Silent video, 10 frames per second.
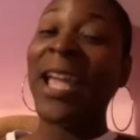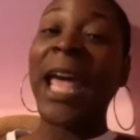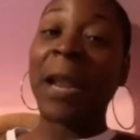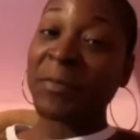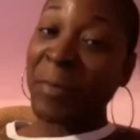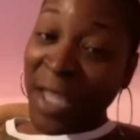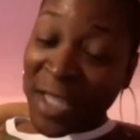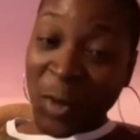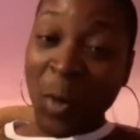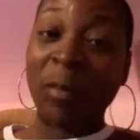and I'm
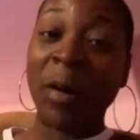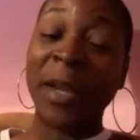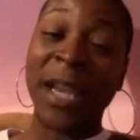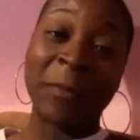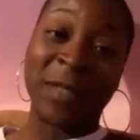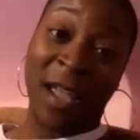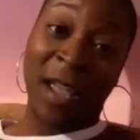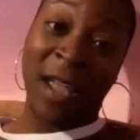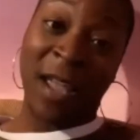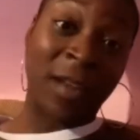speaking to a woman named
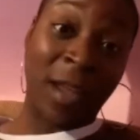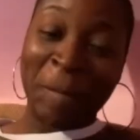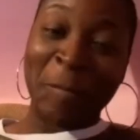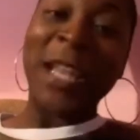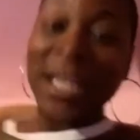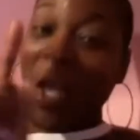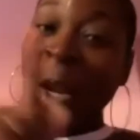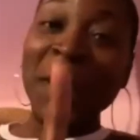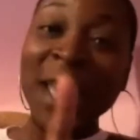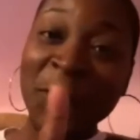Stephanie. But that's all I'm
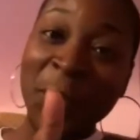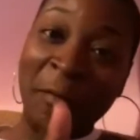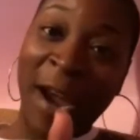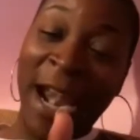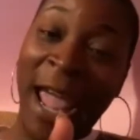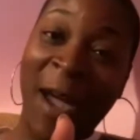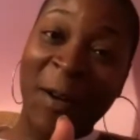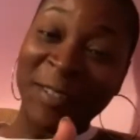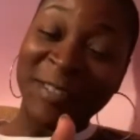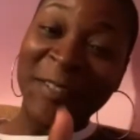gonna give you for right now.
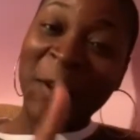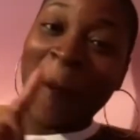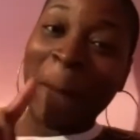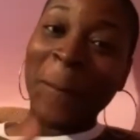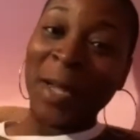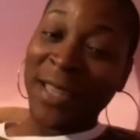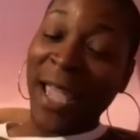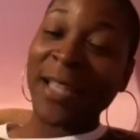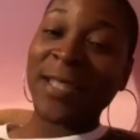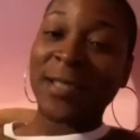But
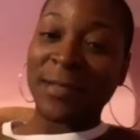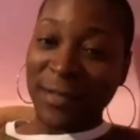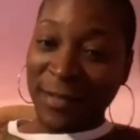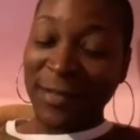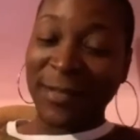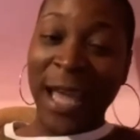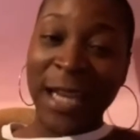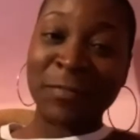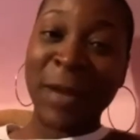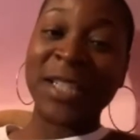that
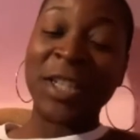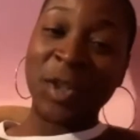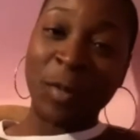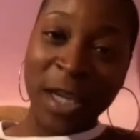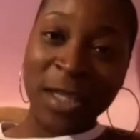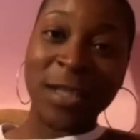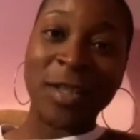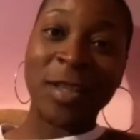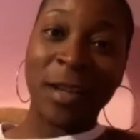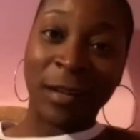is my situation in
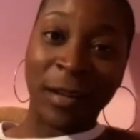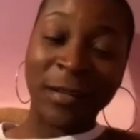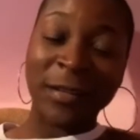Sheila.